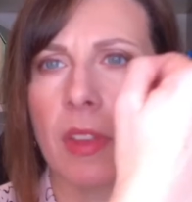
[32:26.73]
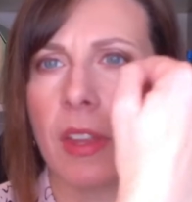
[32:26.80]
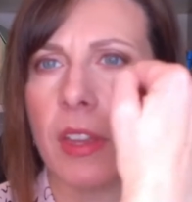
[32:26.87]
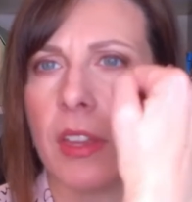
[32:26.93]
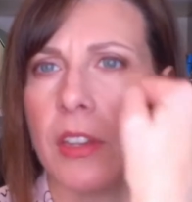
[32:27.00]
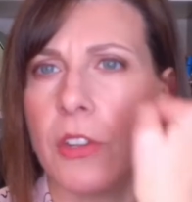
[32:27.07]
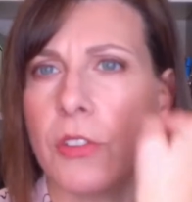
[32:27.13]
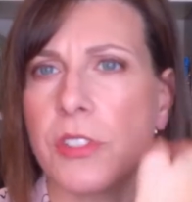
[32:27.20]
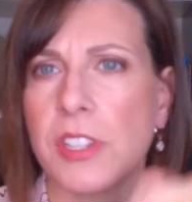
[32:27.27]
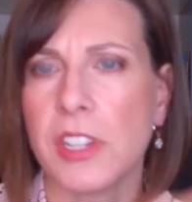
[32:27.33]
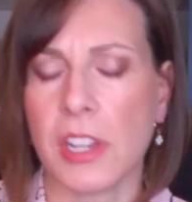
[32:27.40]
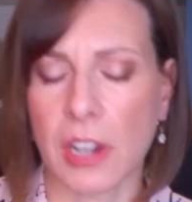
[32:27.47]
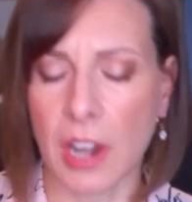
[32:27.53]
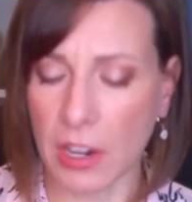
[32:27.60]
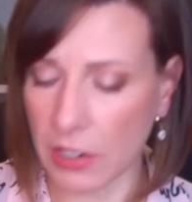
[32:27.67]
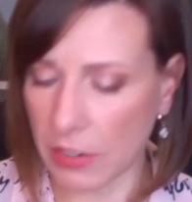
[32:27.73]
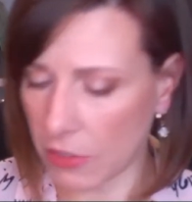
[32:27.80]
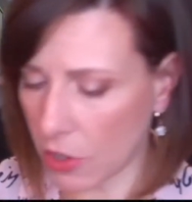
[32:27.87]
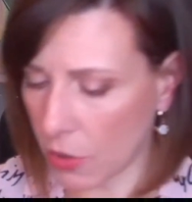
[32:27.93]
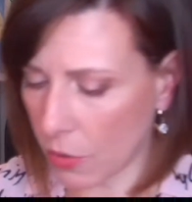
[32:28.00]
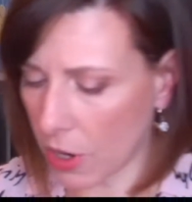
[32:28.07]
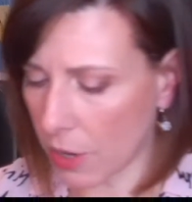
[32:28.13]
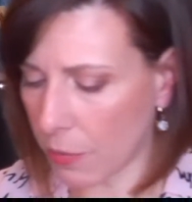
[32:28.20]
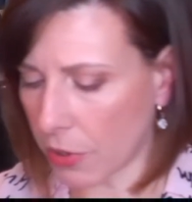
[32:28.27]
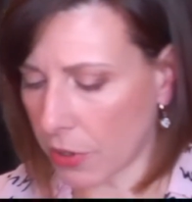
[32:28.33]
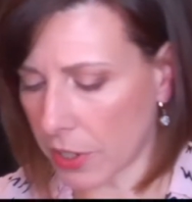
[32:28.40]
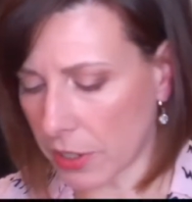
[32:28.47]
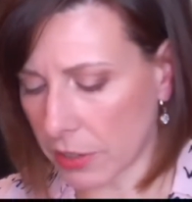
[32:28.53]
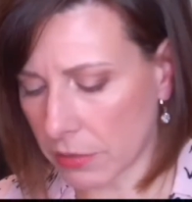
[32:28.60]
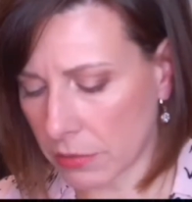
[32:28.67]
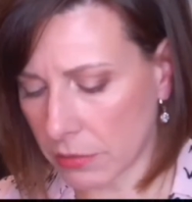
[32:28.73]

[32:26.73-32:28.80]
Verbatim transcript: and you see it, I don't even know where I put it,